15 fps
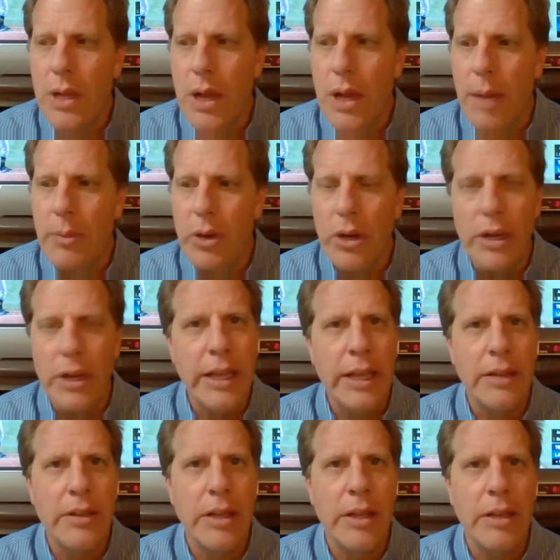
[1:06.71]
You're going to
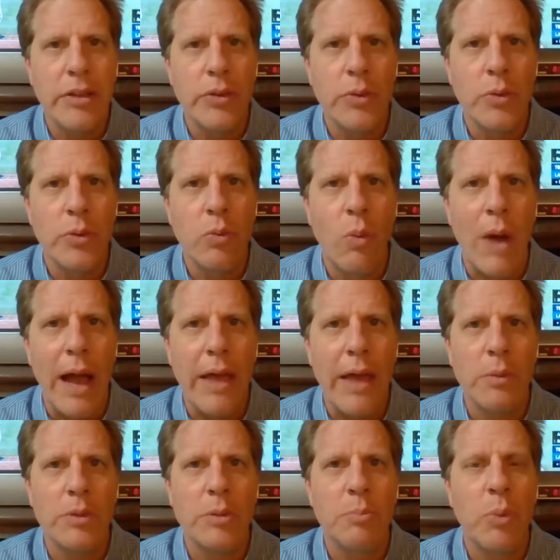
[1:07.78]
get into why
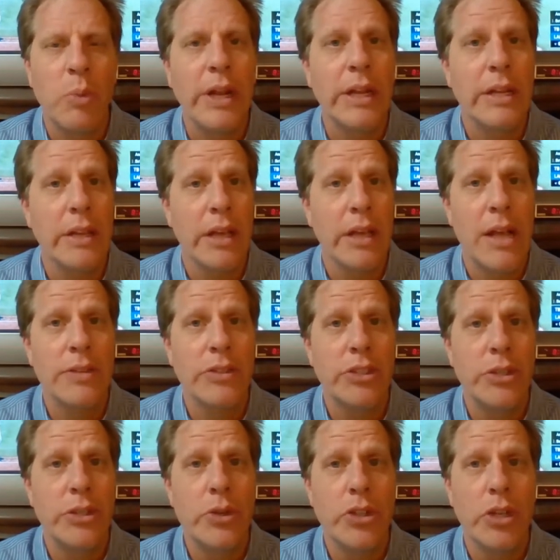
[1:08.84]
it was put into the
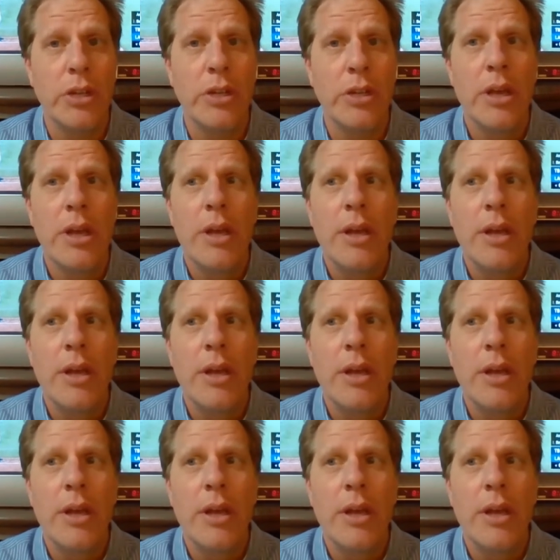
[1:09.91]
Constitution,